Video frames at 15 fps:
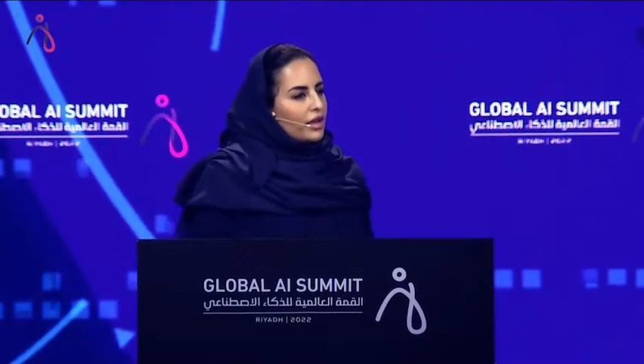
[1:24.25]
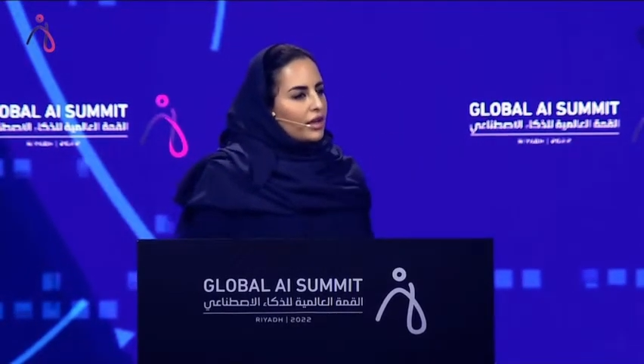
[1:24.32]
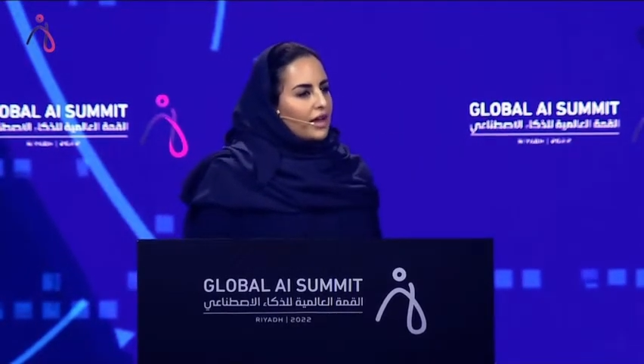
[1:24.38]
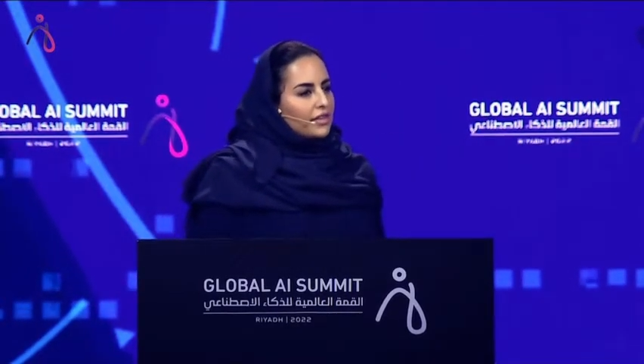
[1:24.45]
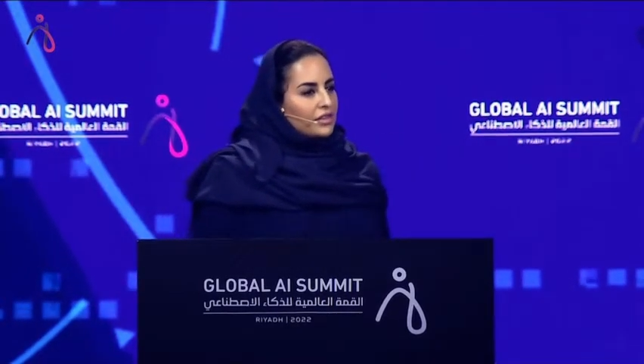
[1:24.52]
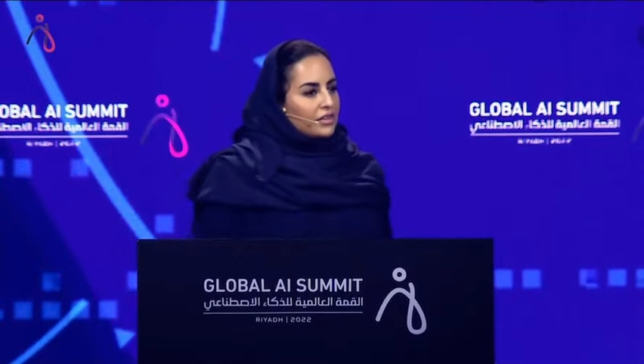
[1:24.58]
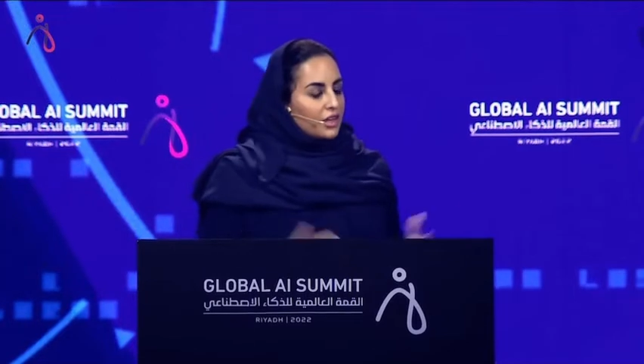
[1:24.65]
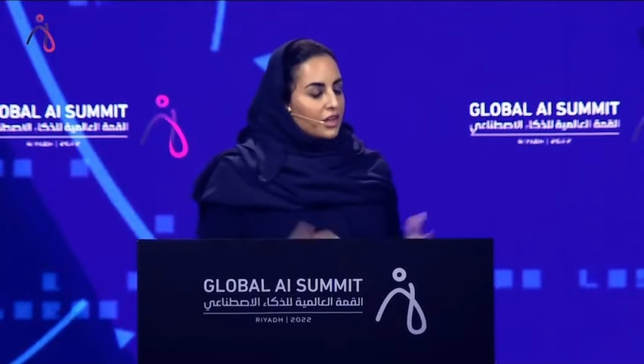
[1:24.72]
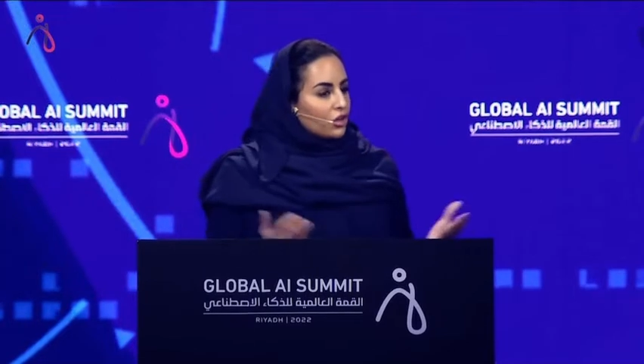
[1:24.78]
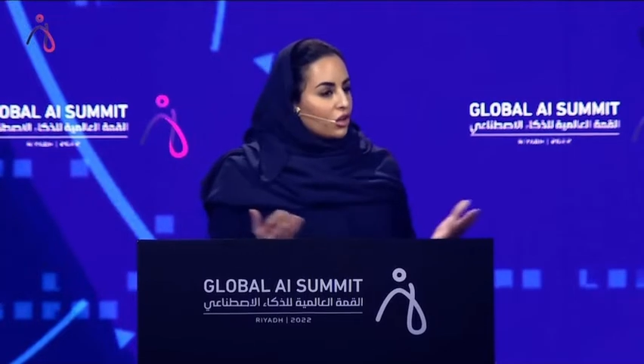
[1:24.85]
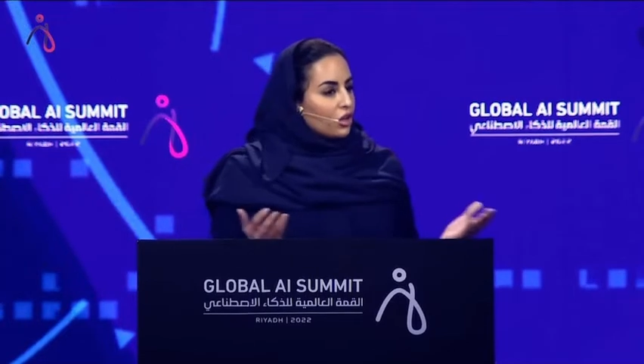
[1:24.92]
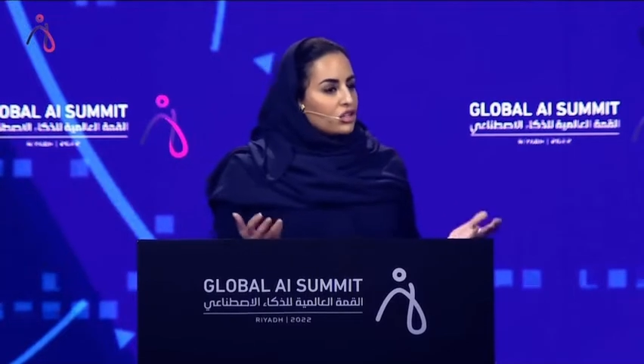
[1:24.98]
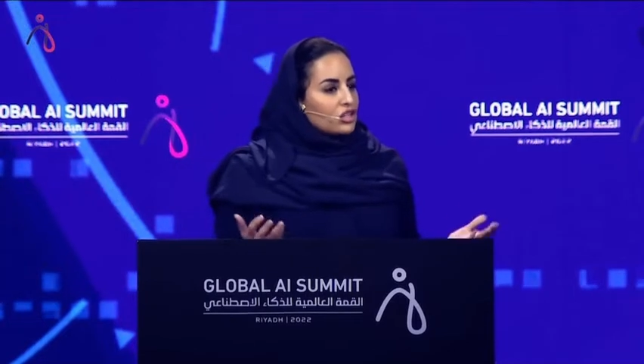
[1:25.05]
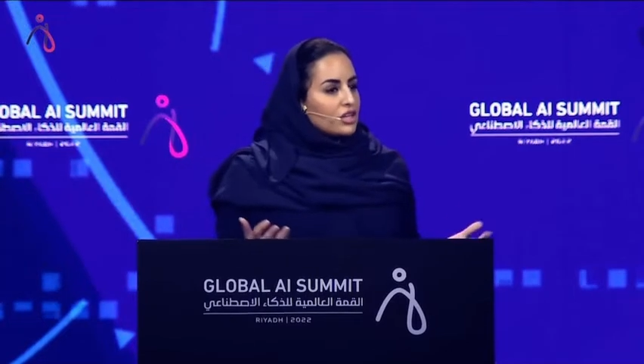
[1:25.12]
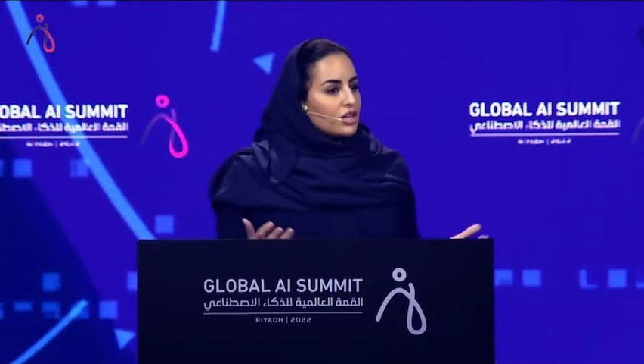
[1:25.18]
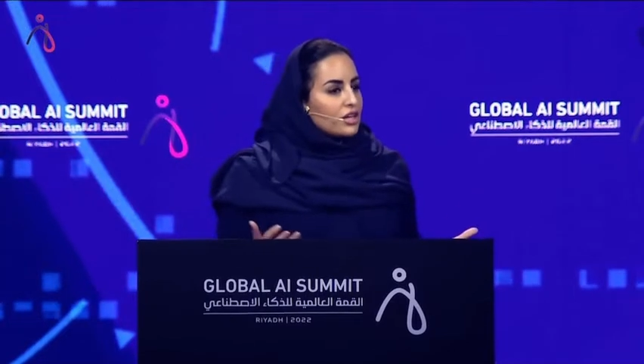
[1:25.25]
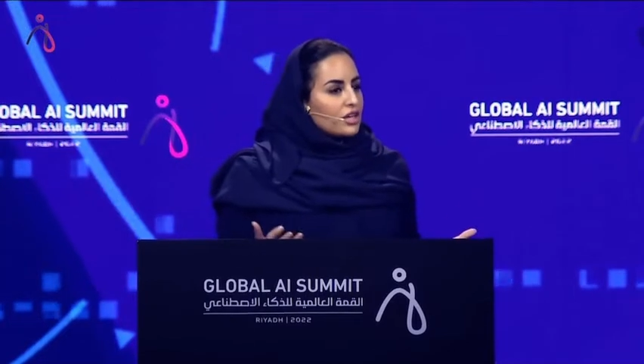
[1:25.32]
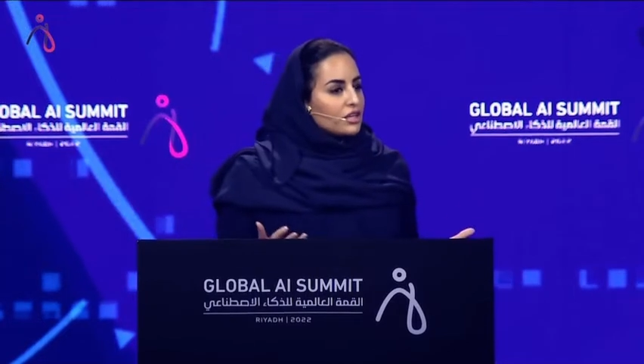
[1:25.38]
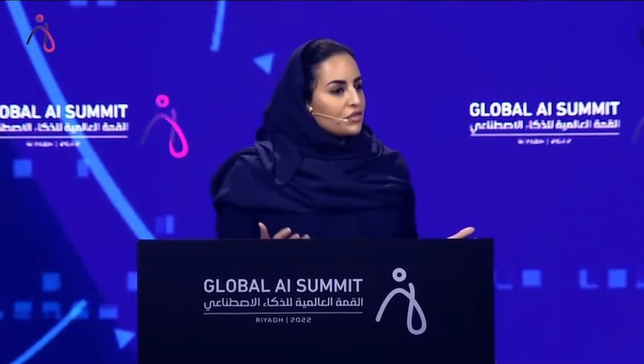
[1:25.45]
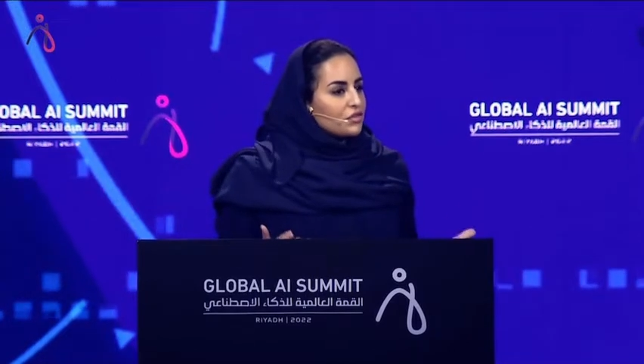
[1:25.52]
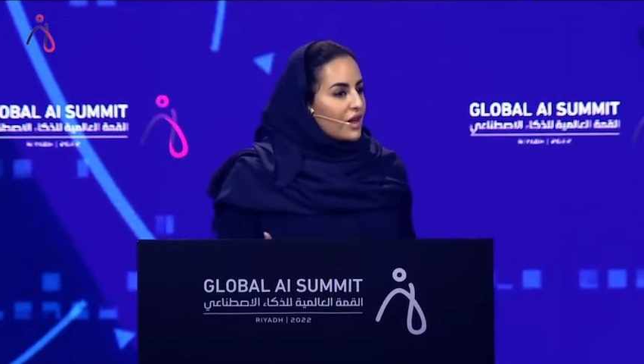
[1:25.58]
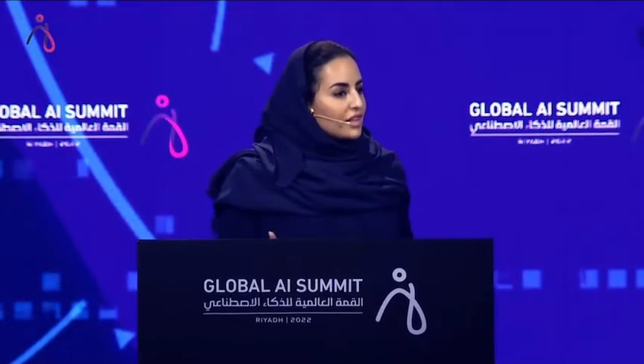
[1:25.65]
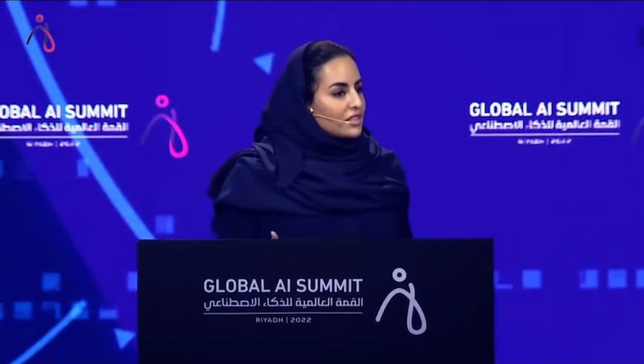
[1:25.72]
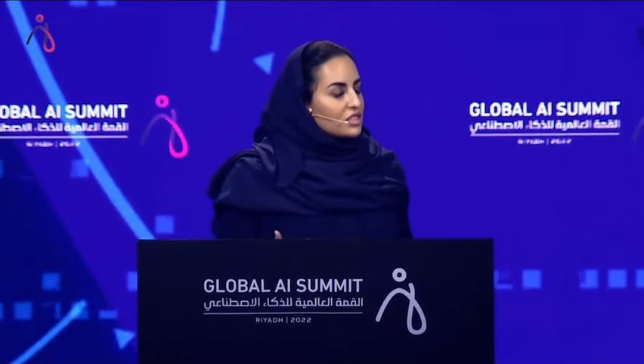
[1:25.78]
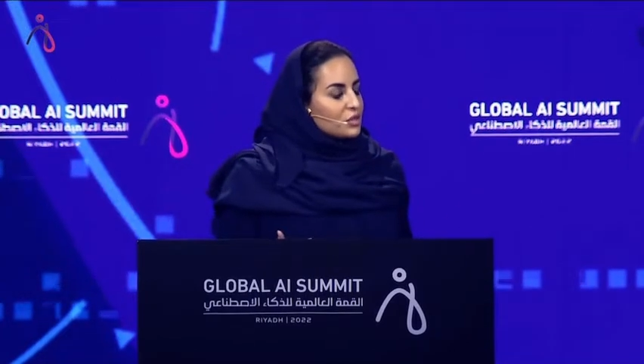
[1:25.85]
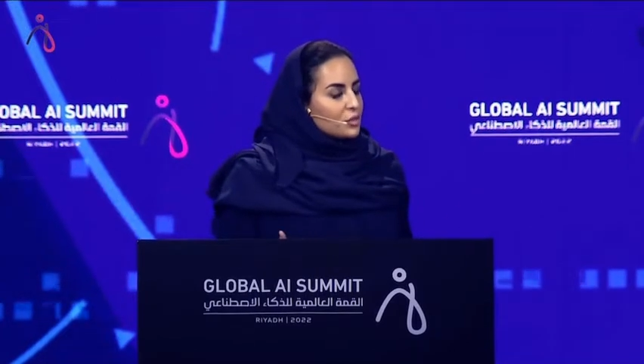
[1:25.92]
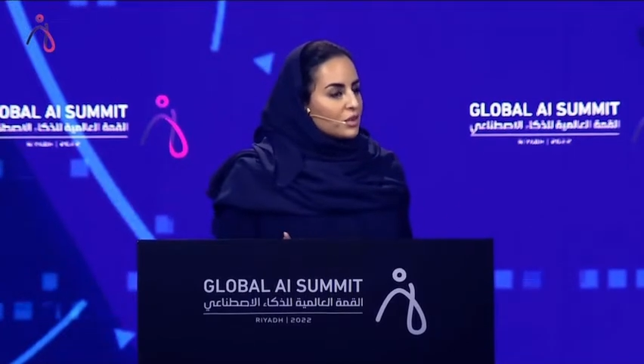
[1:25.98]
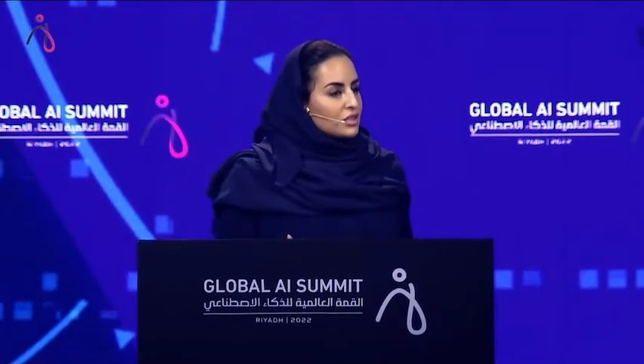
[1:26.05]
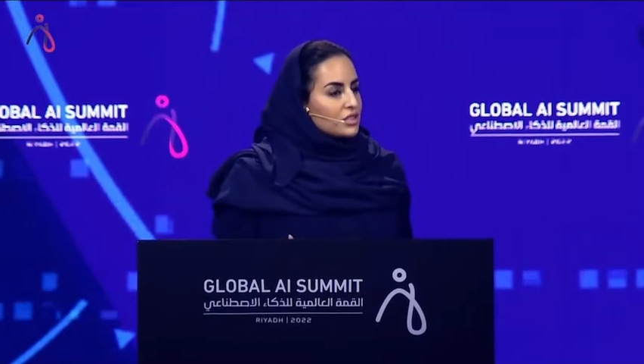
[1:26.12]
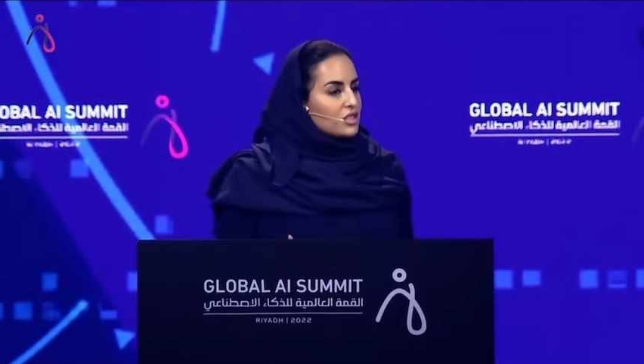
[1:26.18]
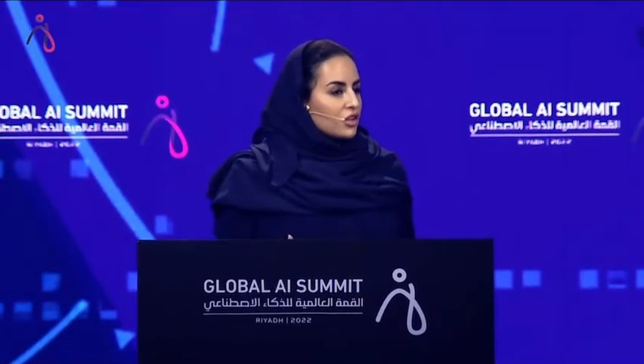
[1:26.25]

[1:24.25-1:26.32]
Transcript: at the technological advancements